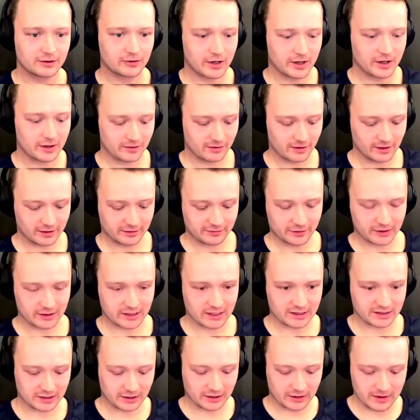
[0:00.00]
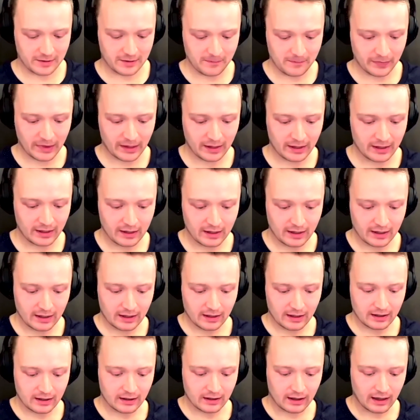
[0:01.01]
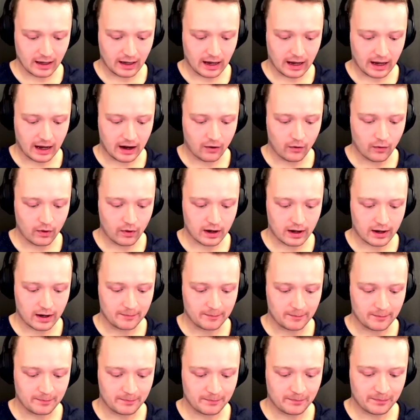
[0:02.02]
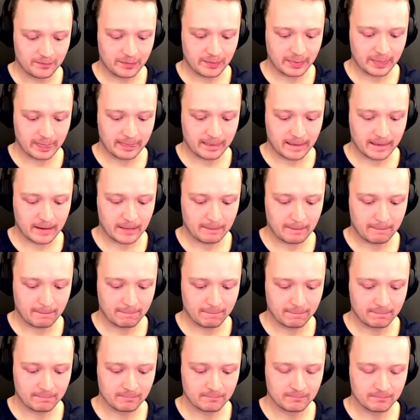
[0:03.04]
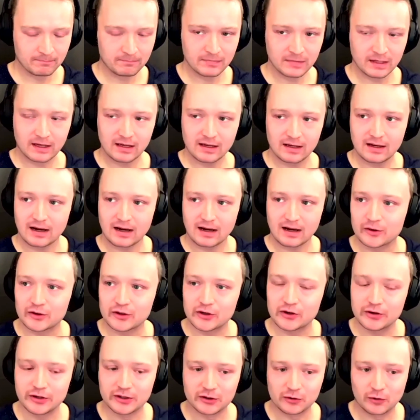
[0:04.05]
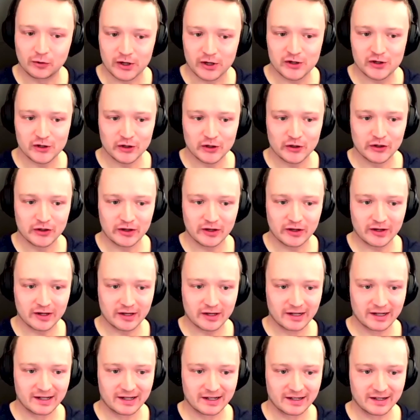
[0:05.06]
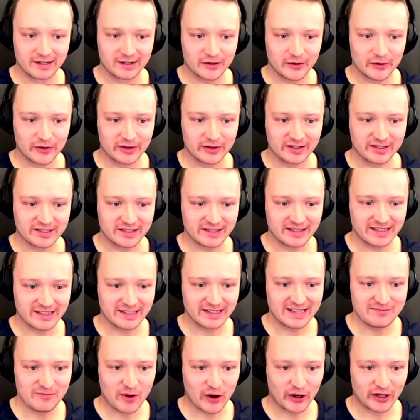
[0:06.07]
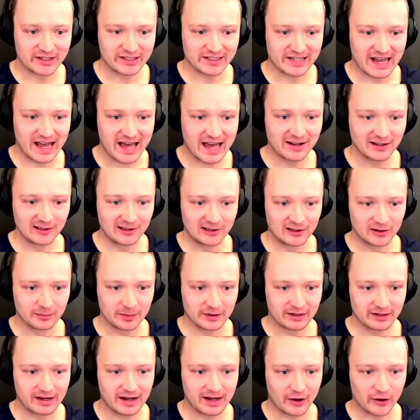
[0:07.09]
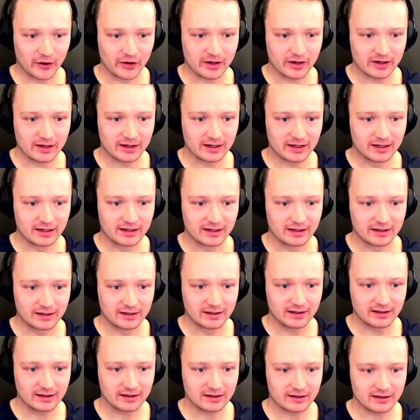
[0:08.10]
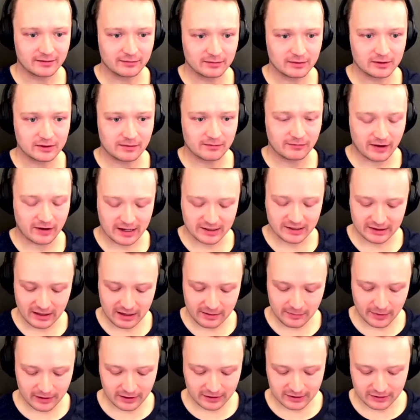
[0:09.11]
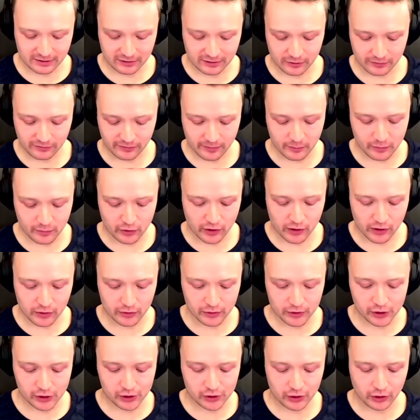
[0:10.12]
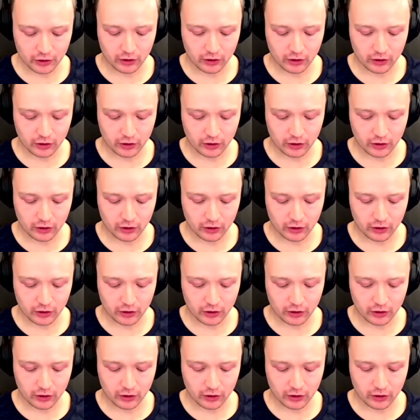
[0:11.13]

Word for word: great that's fantastic how um i'm going to turn this question uh, or this theme on its head a little bit now, because uh, I'm fascinated by this sort of approach to